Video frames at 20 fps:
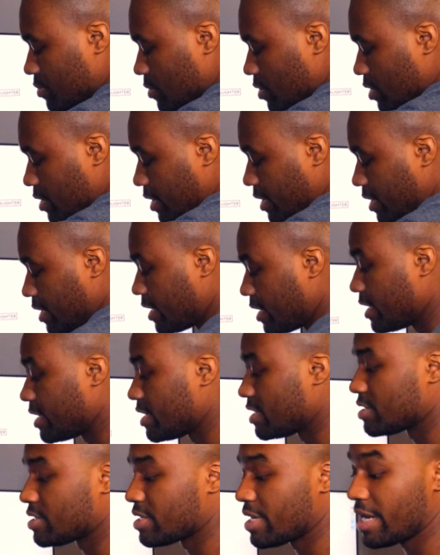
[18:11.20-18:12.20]
There
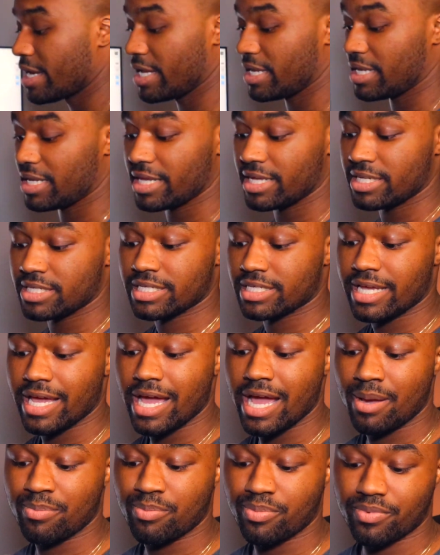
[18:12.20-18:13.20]
is a lens
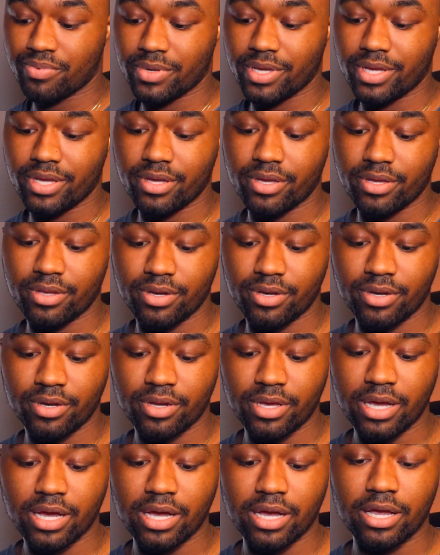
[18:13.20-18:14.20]
cap and
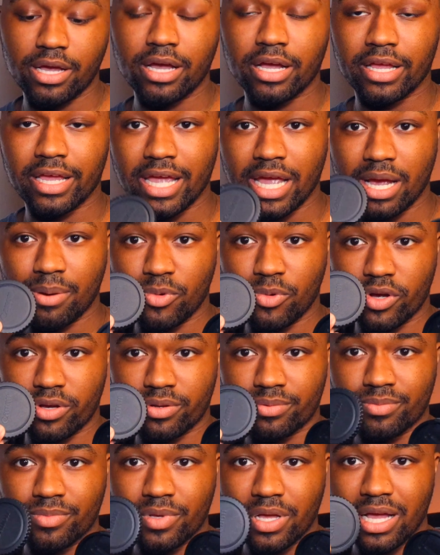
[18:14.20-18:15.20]
a
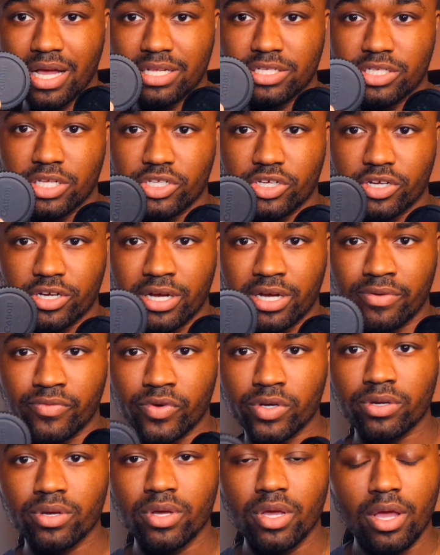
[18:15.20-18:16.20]
camera sensor
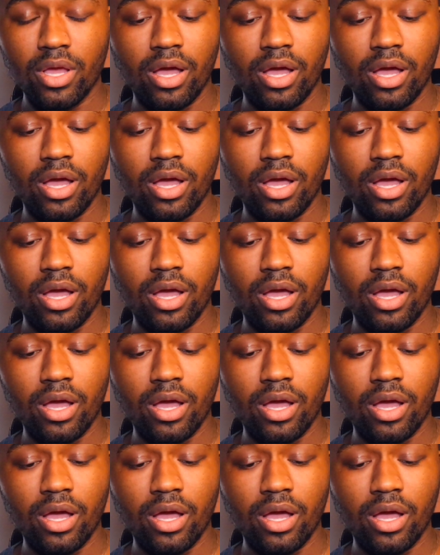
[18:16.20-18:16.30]
cover